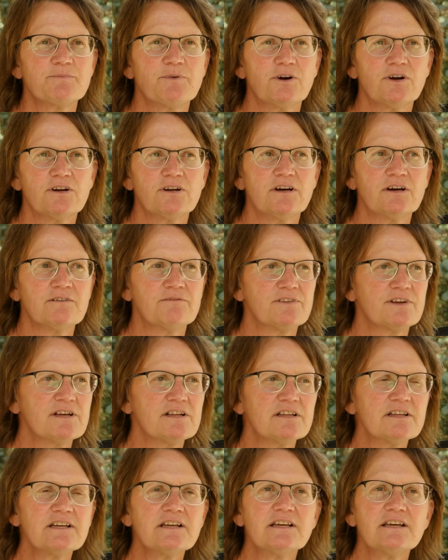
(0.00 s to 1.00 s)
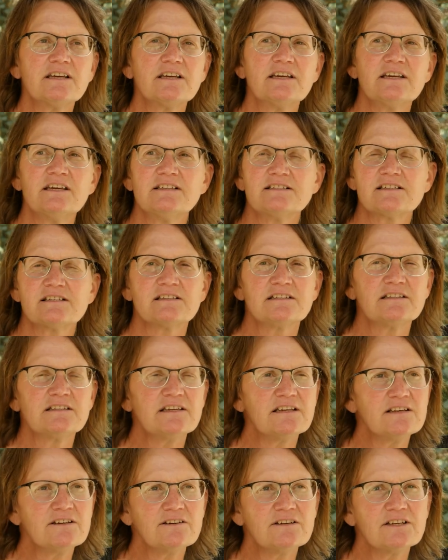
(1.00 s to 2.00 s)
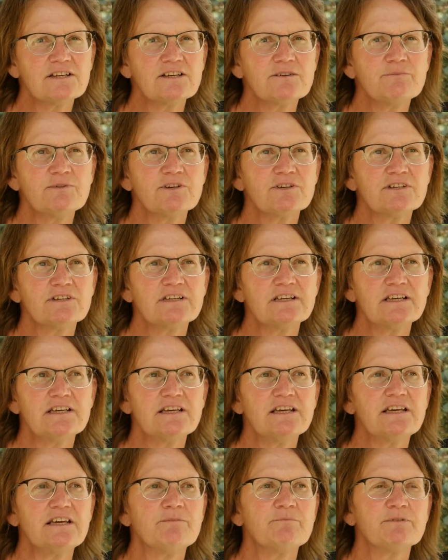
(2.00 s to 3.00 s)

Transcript: part of the clinic, he's a leader in community, he